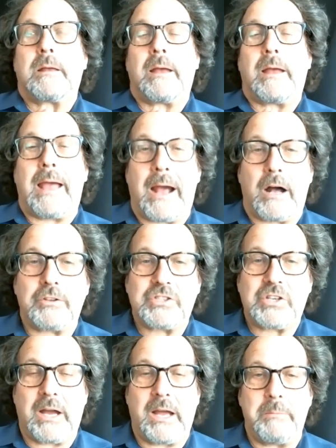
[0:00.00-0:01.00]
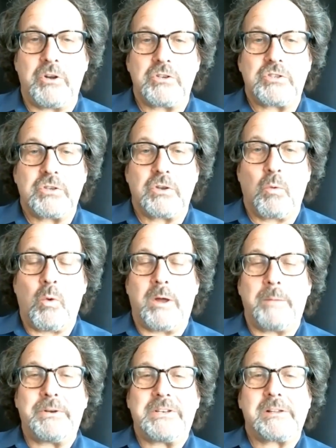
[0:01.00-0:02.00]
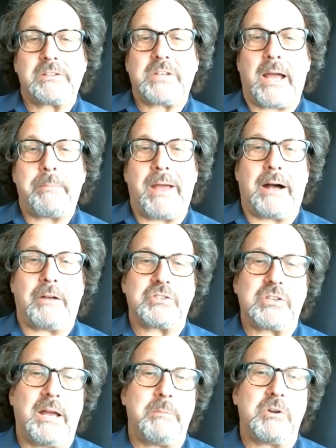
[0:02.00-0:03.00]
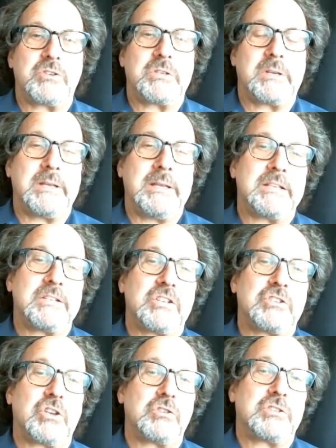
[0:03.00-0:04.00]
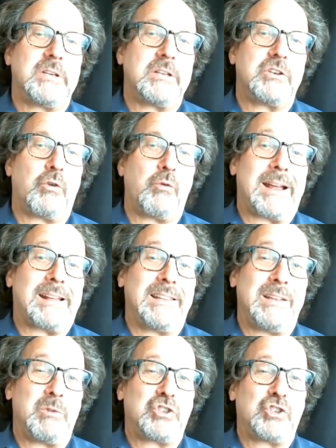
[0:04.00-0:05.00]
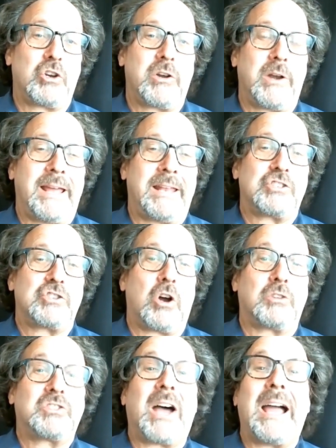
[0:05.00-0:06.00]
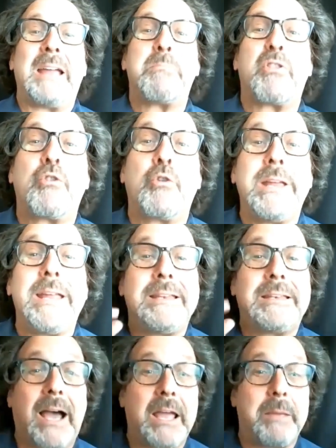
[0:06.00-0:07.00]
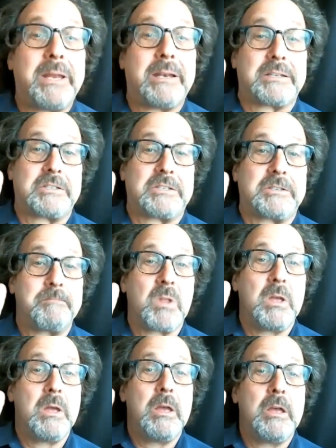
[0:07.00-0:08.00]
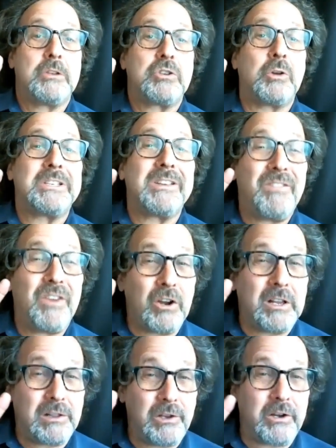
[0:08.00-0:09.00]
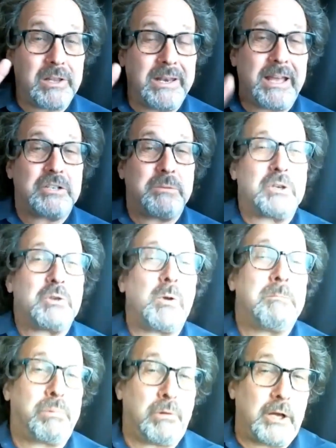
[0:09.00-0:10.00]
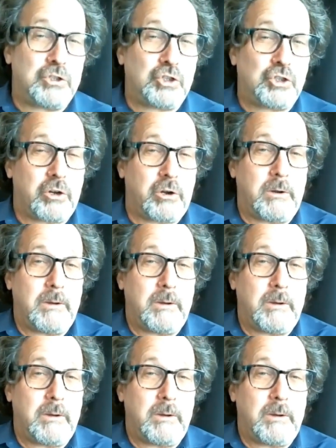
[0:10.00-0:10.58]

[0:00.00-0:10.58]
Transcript: Alzheimer's, one particular type of Alzheimer's is associated directly with sugar, and it's called type 3 diabetes. So it's a very clear connection between blood sugar